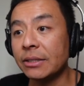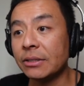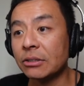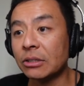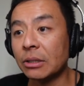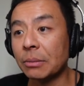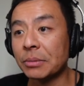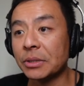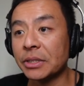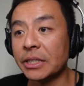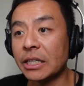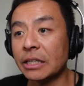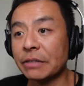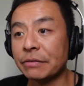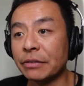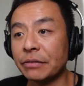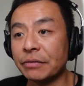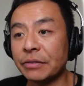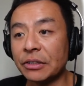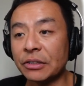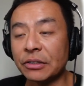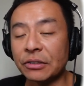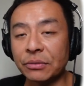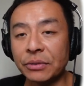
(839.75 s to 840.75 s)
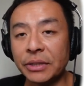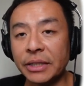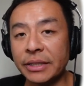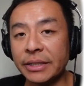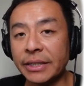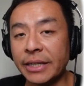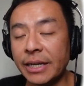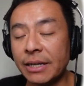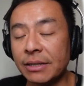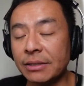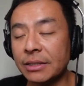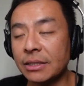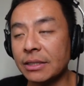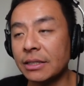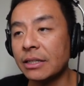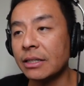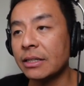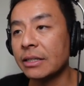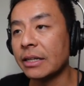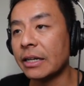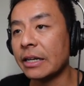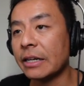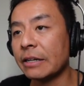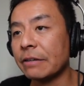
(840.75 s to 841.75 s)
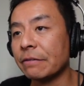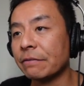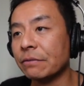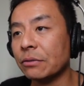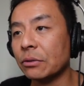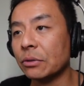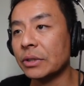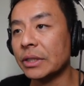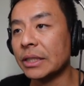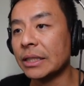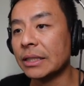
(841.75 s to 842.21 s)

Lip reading: drops down to 53,000 for the